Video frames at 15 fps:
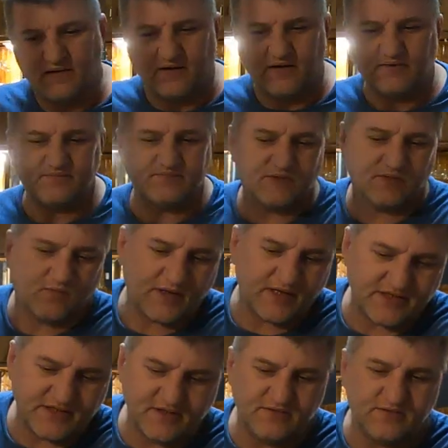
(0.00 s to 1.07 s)
Alright, Then
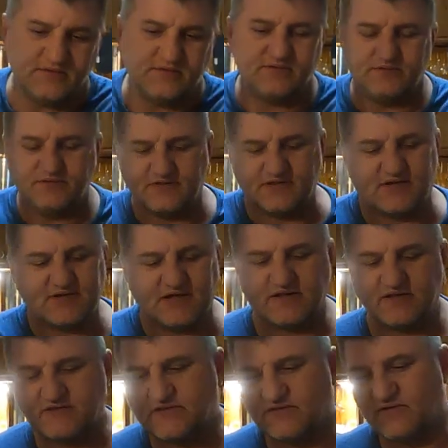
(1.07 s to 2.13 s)
what I'll do is I'll
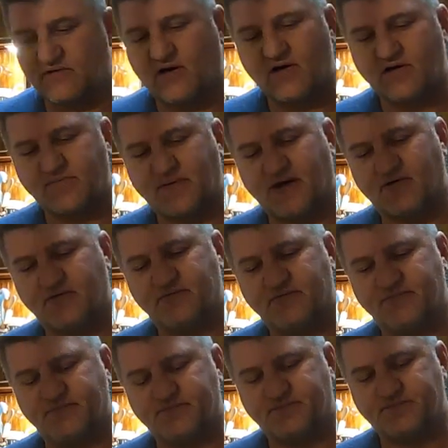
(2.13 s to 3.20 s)
take this garlic powder